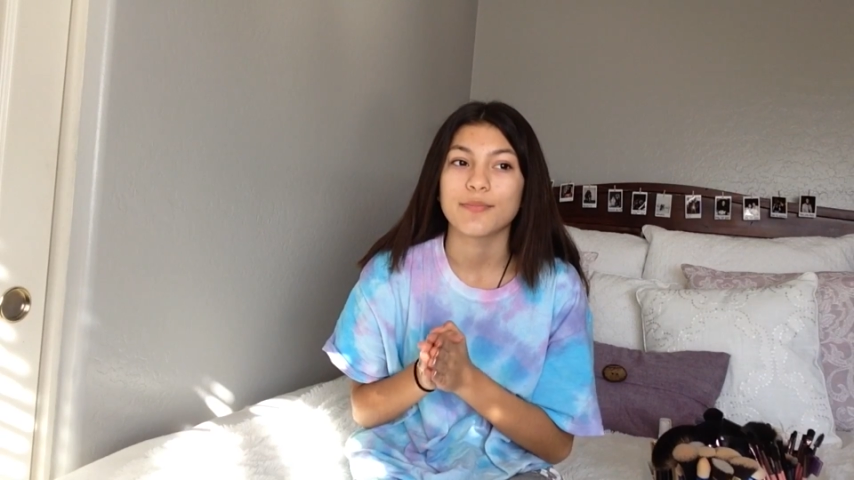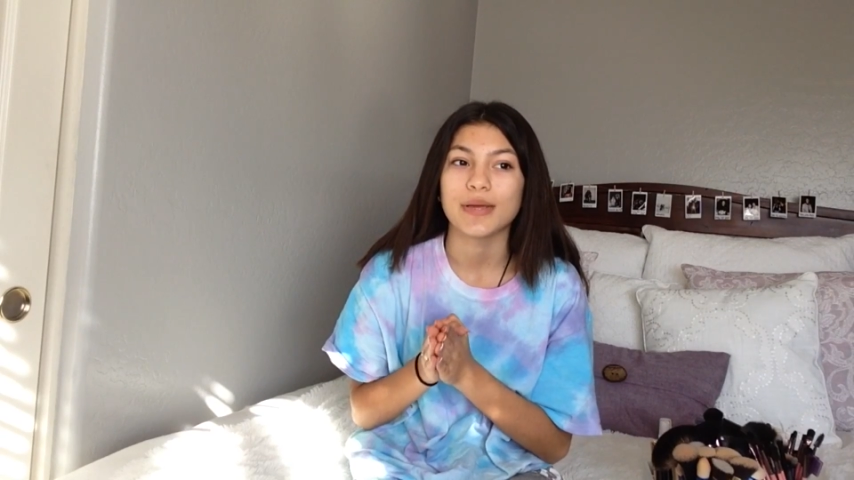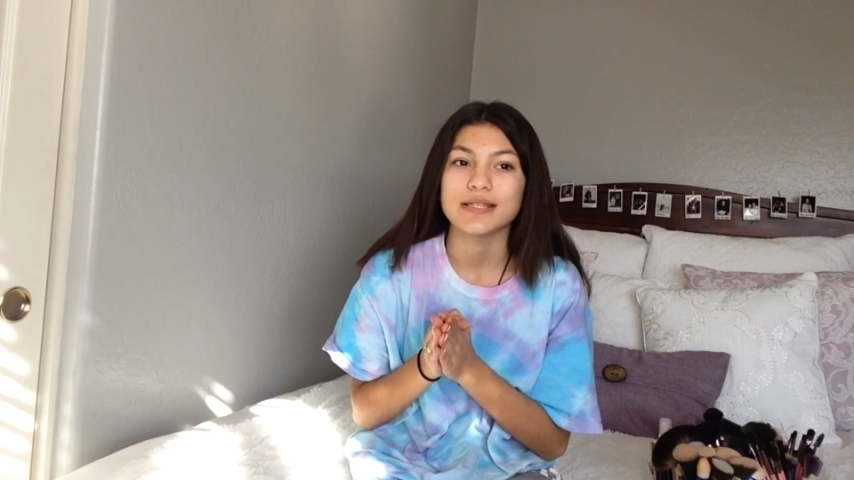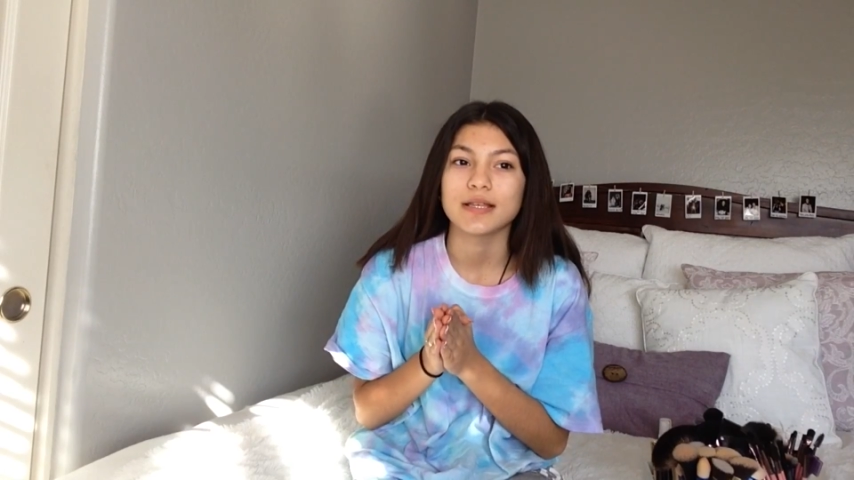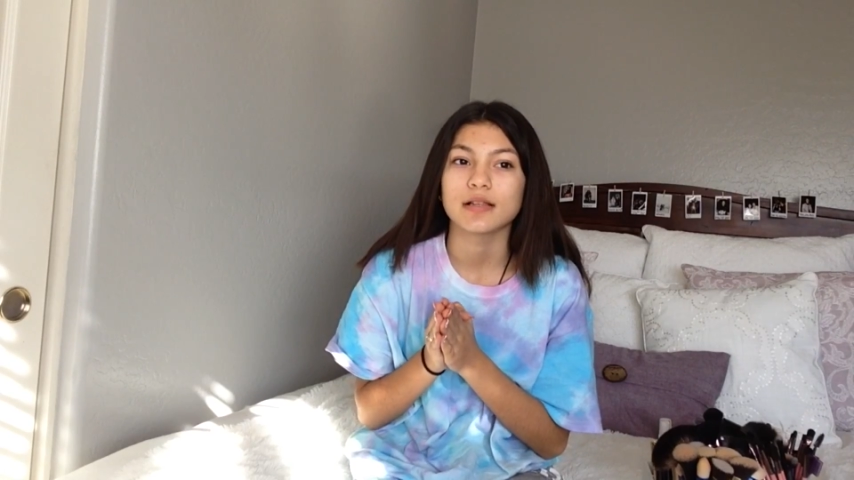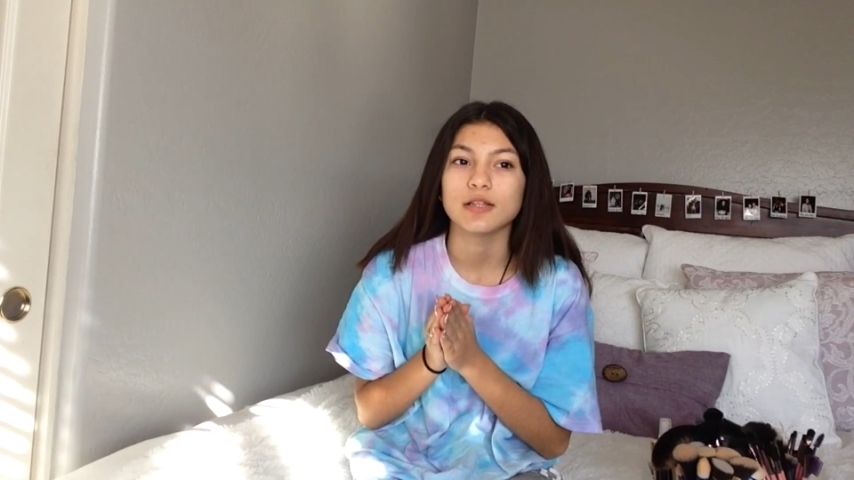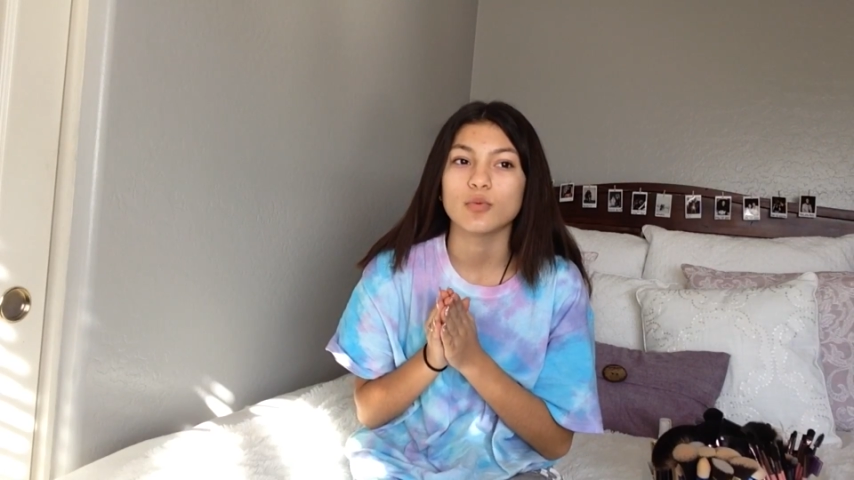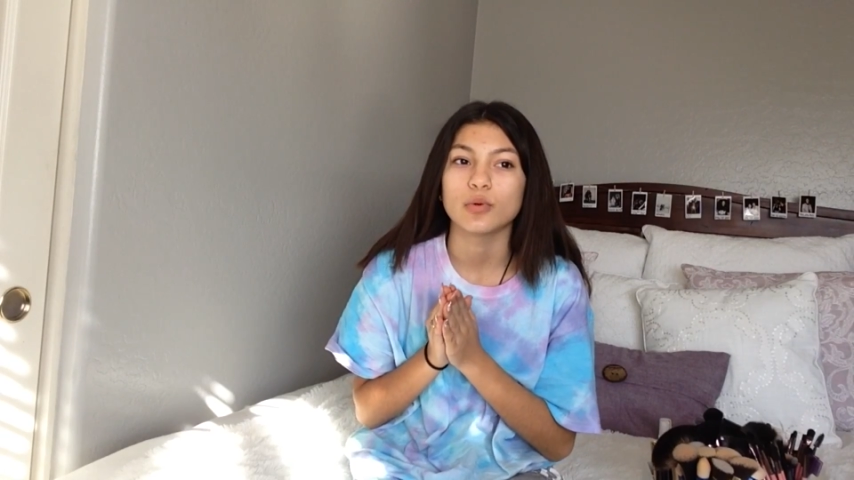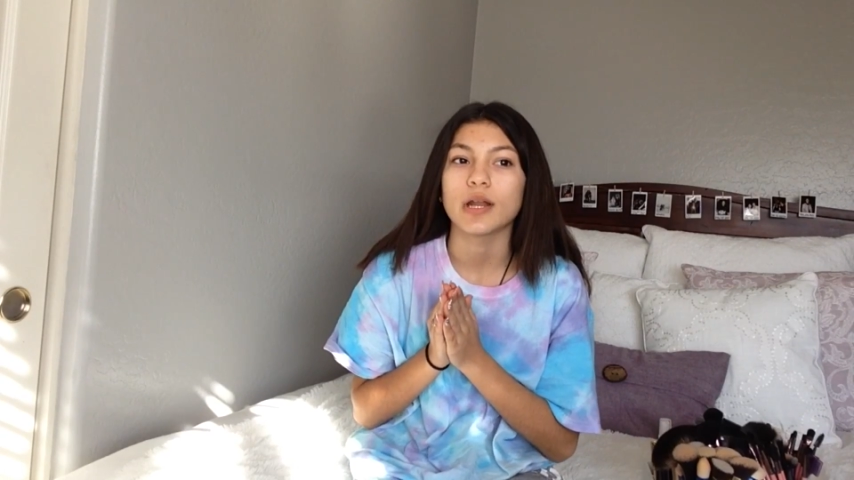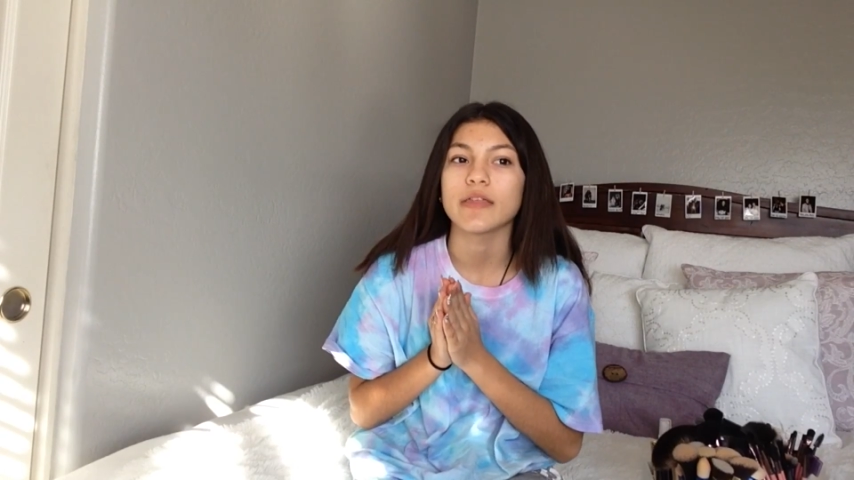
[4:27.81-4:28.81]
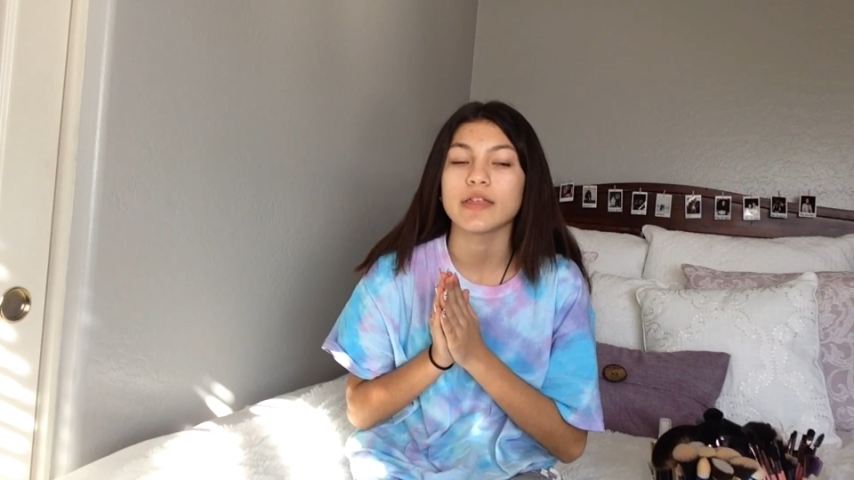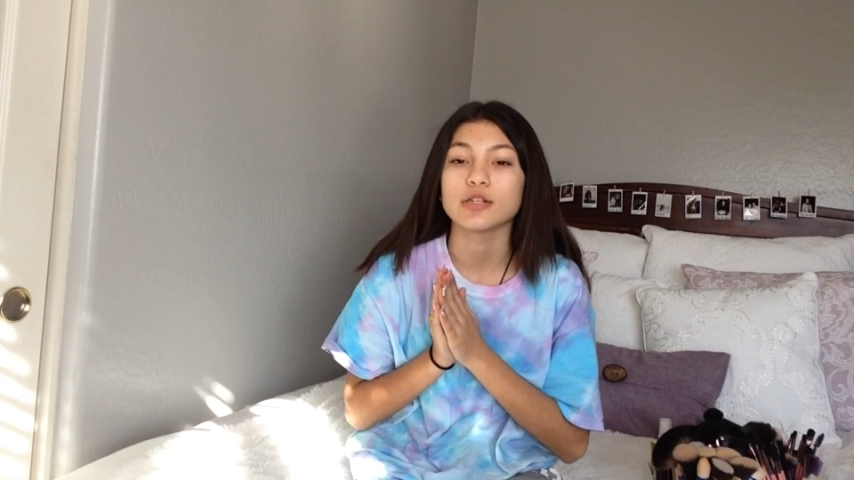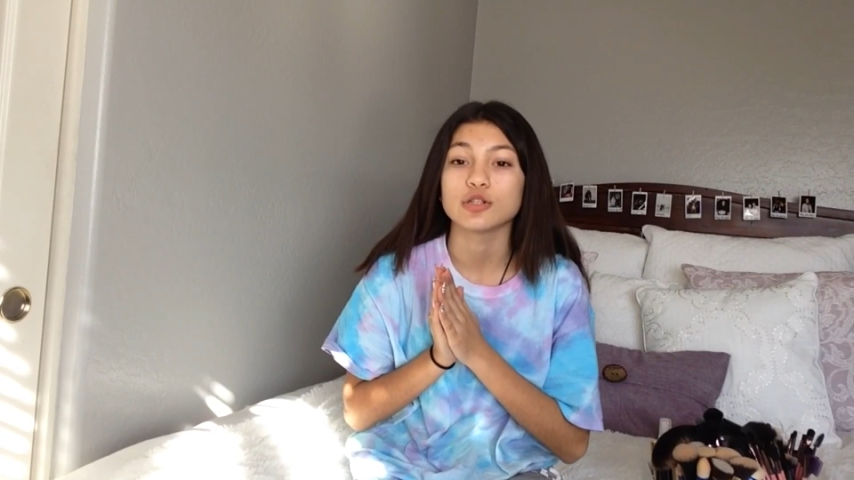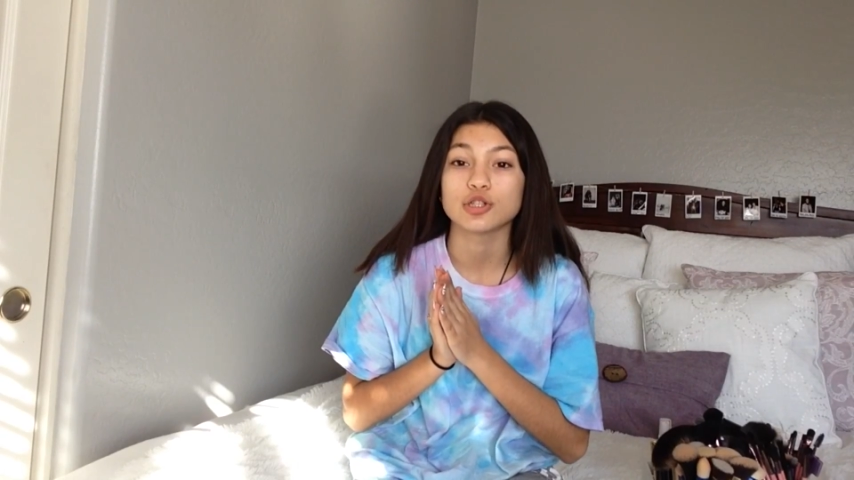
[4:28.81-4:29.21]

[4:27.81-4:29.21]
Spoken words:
basically what I think